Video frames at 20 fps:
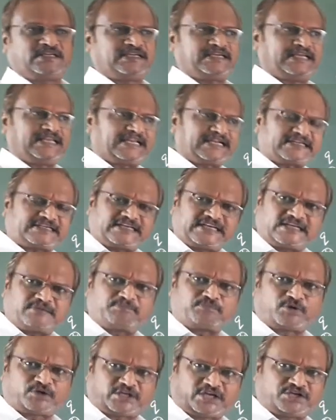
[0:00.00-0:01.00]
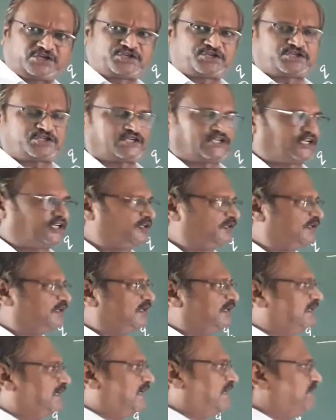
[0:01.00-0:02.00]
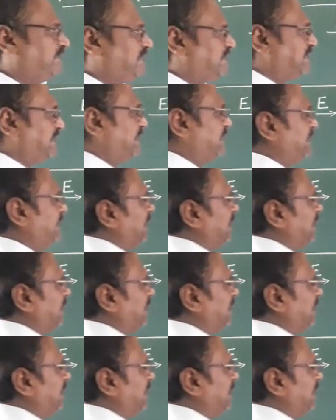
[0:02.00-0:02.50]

electric potential and we said